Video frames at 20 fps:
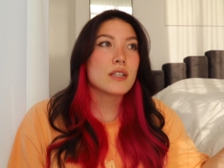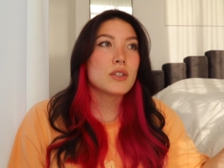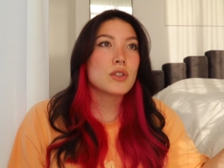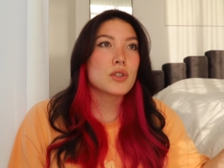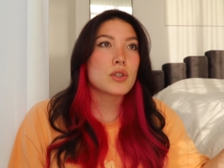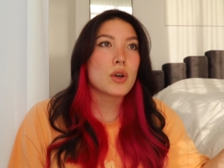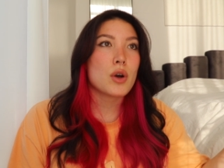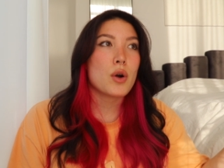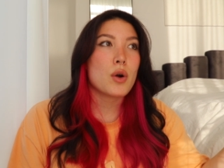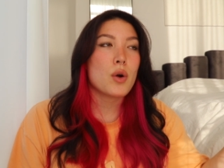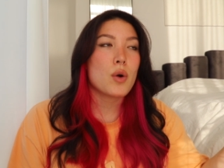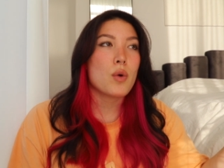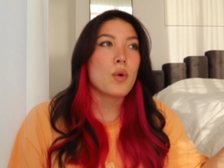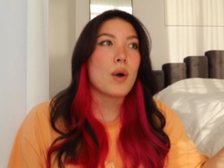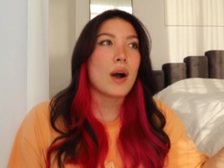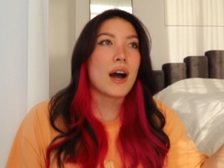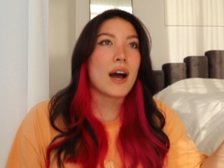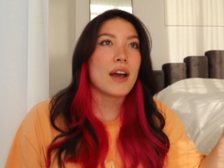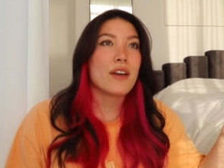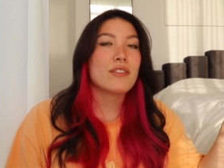
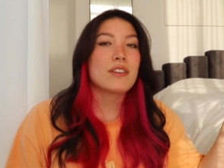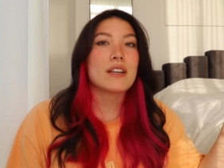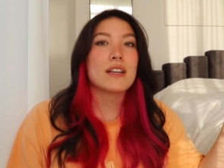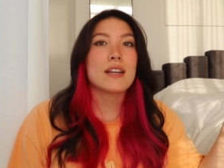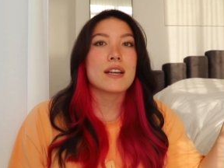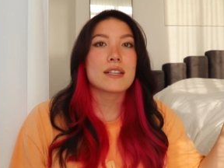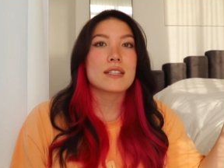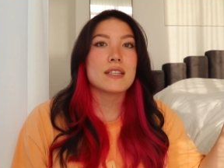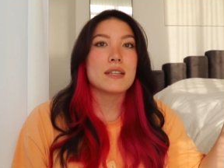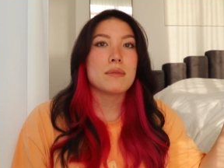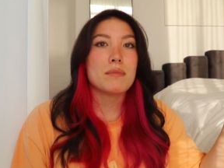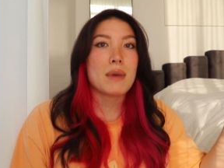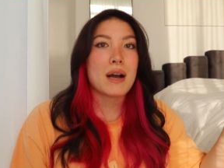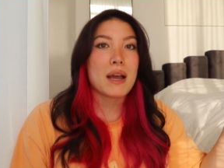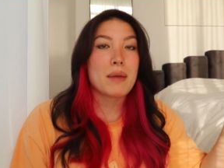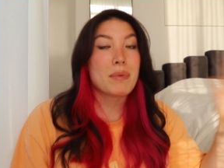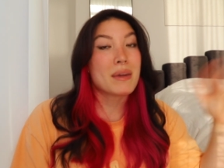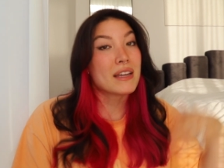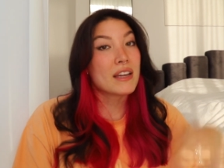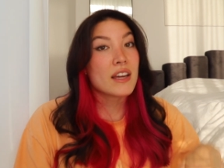So I've connected
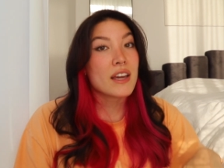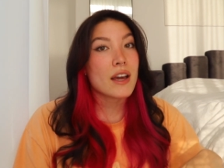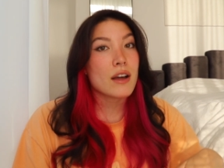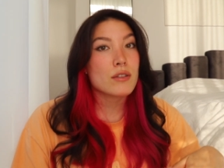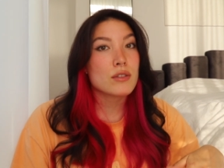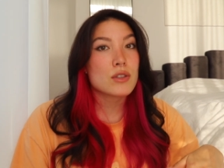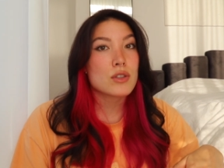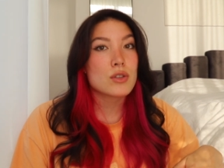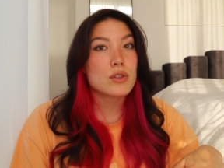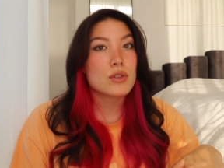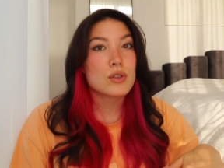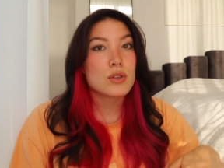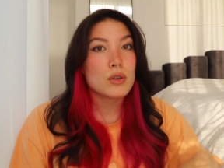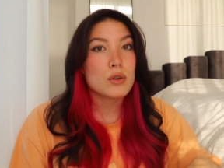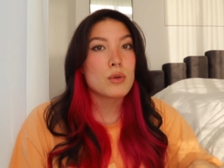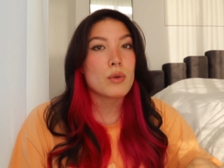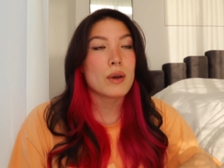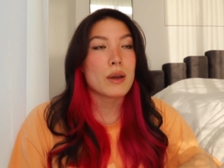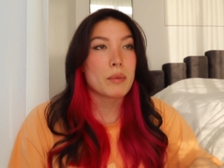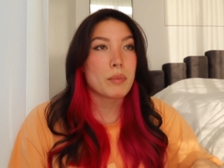my bank accounts to
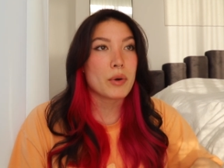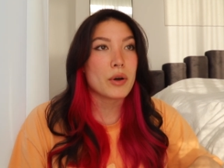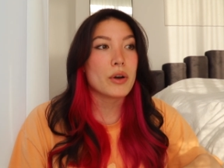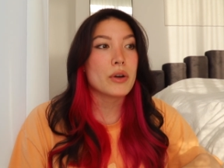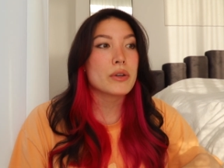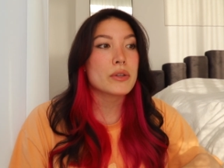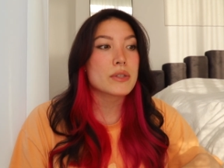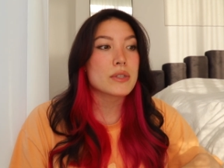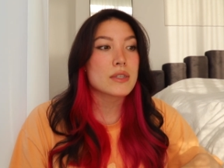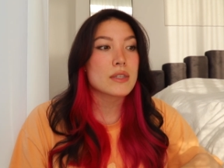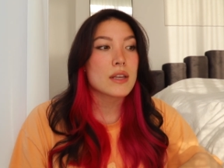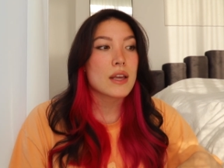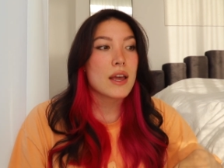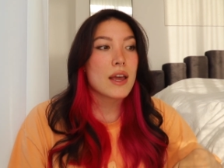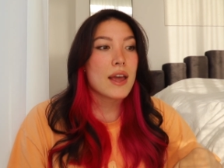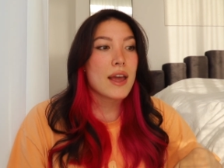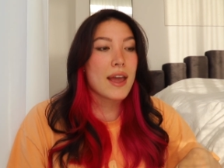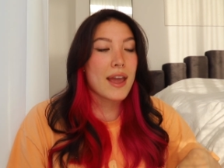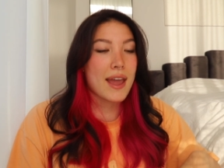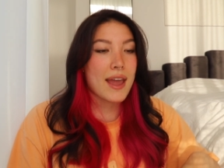QuickBooks,
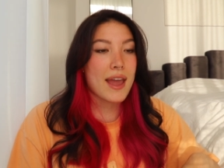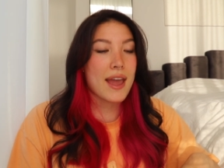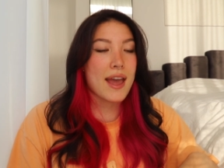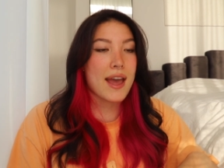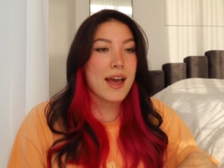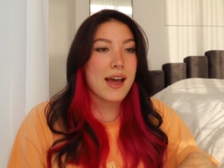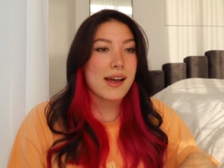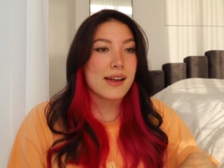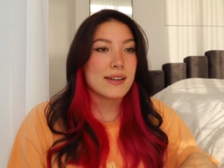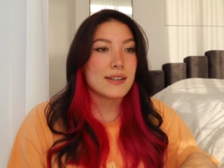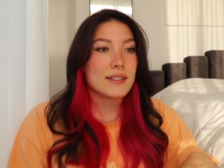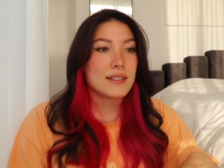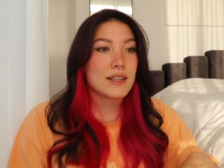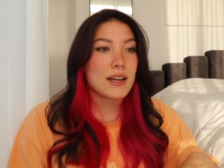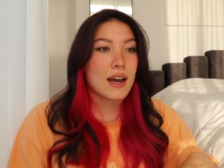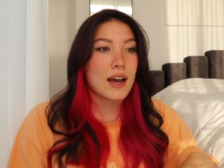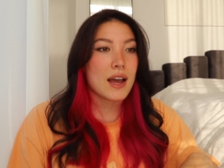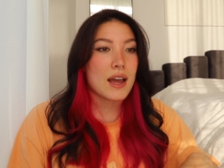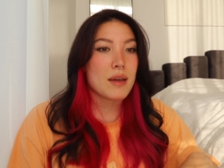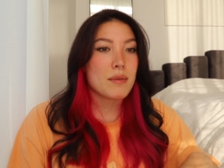and
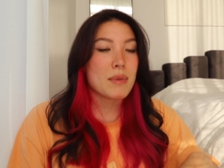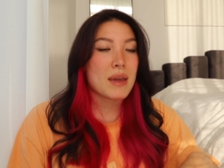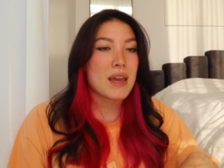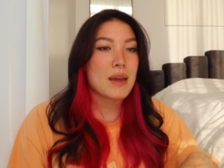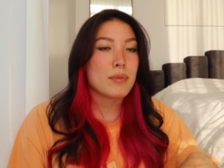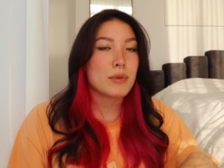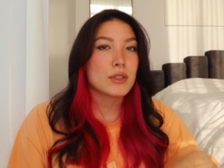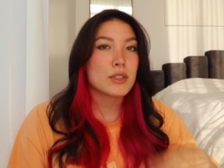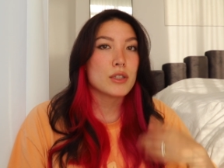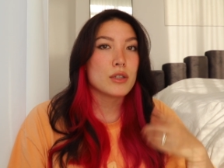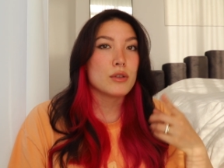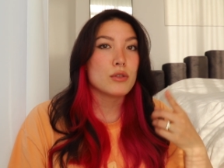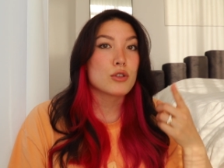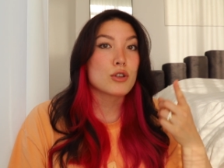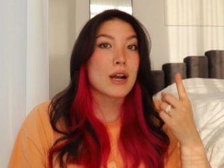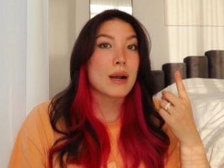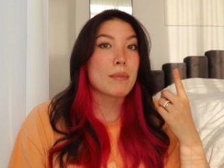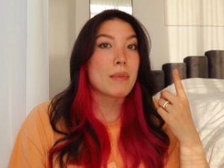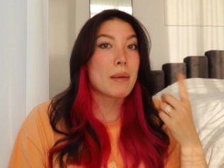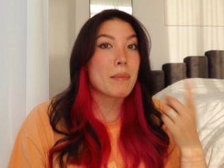I'm able to
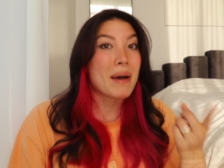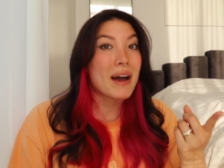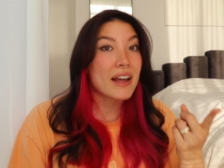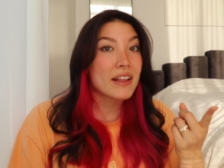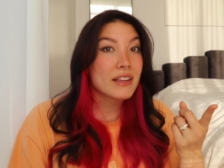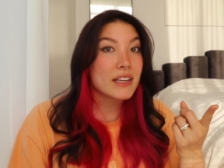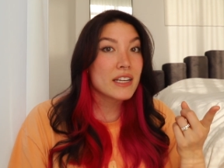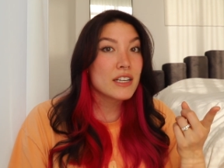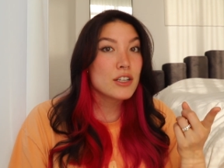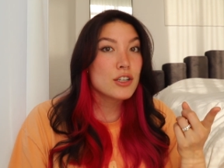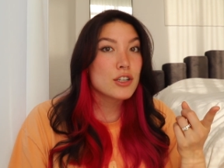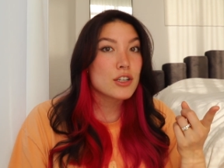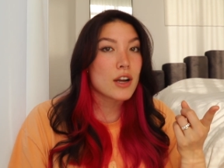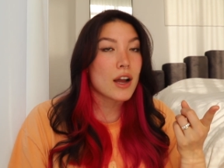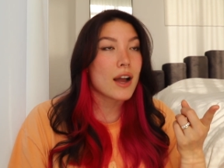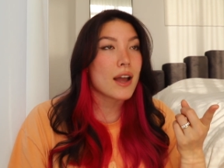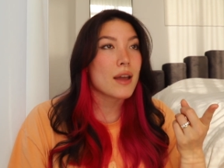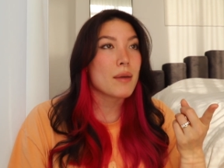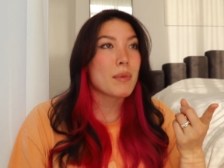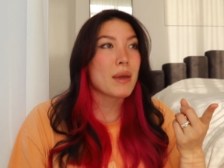track my mileage.
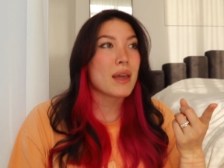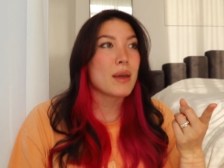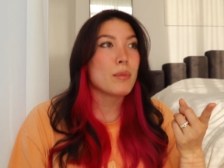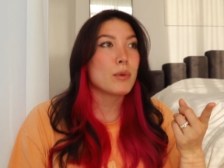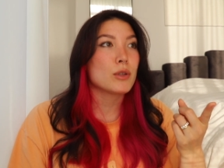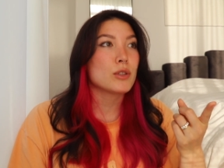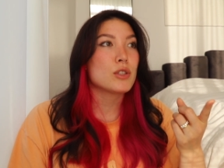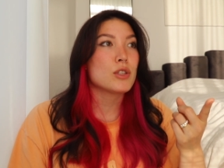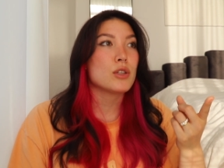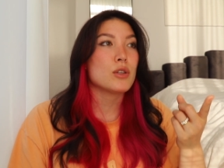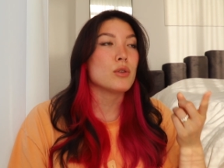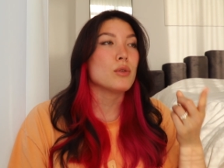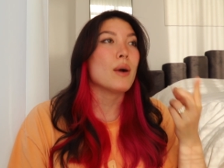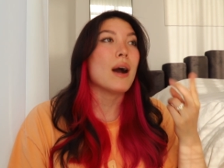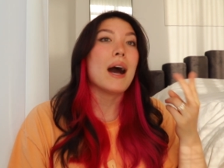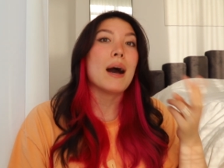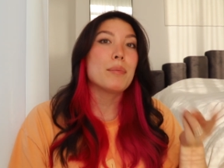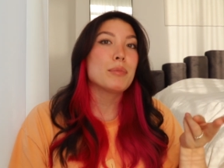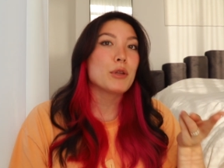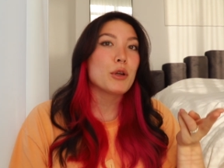I am able to
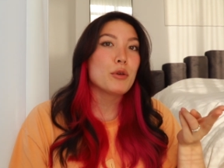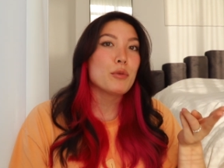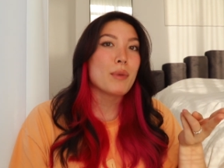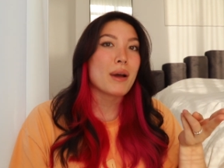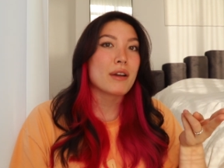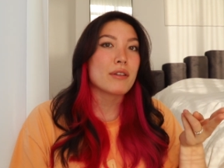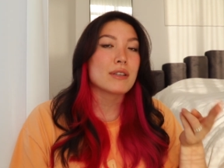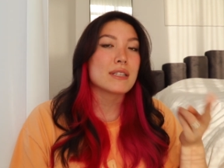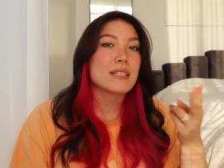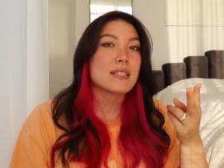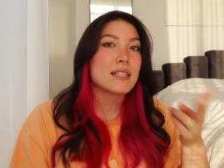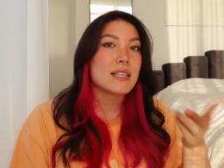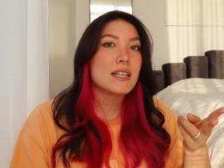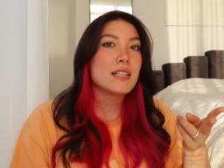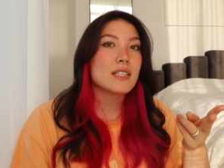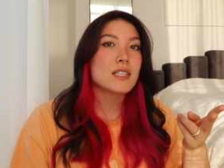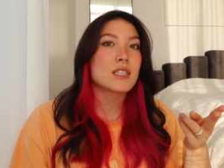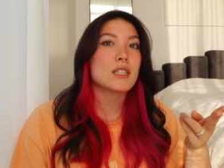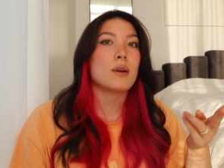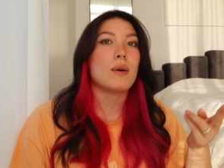upload my
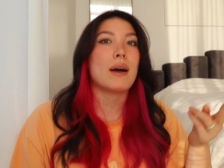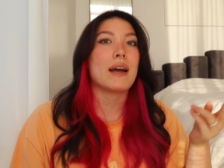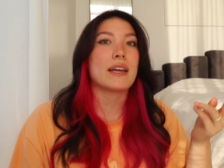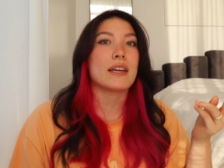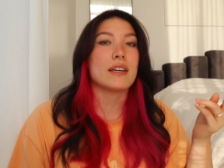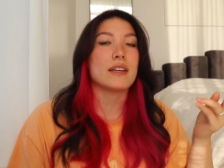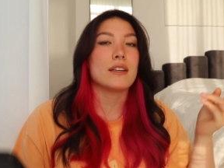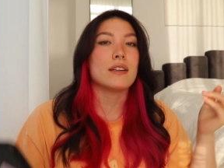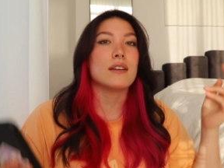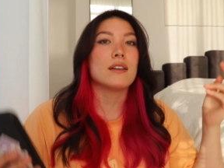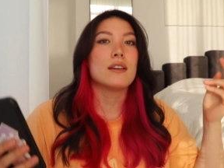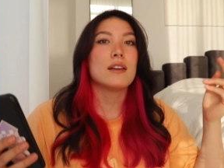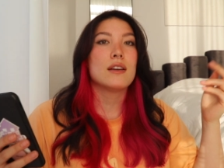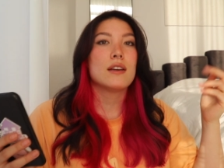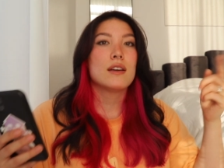receipts so I can,